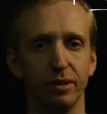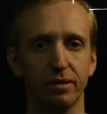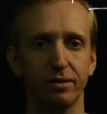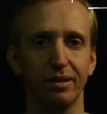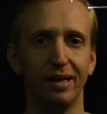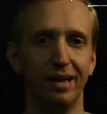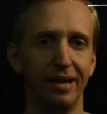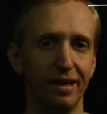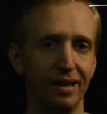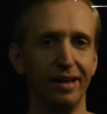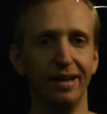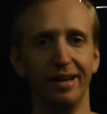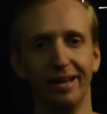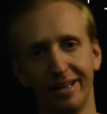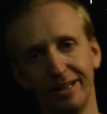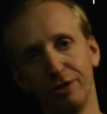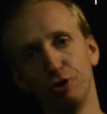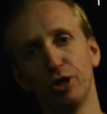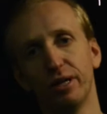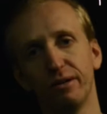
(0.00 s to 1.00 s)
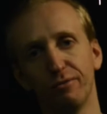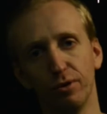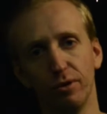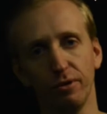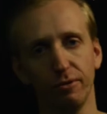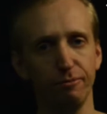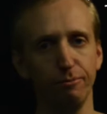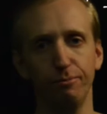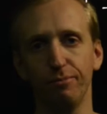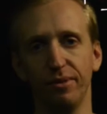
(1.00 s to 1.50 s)
But in
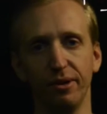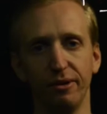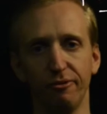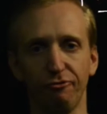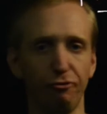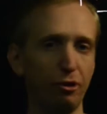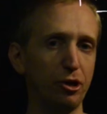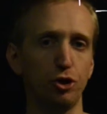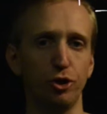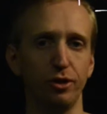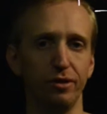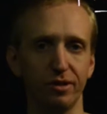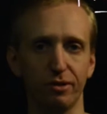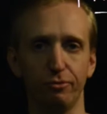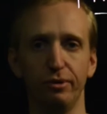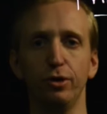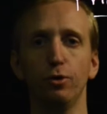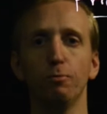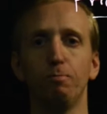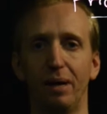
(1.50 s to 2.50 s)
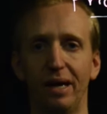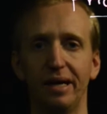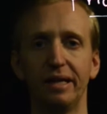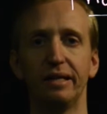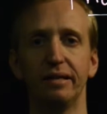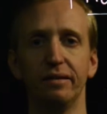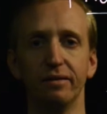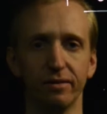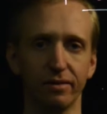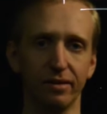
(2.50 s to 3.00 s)
general, friction is a real
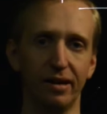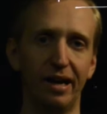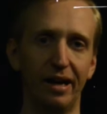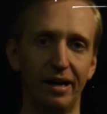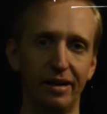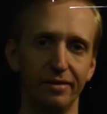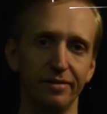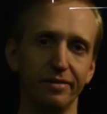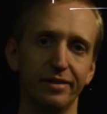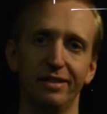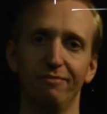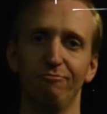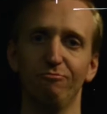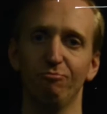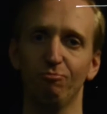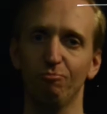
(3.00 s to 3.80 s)
pain, and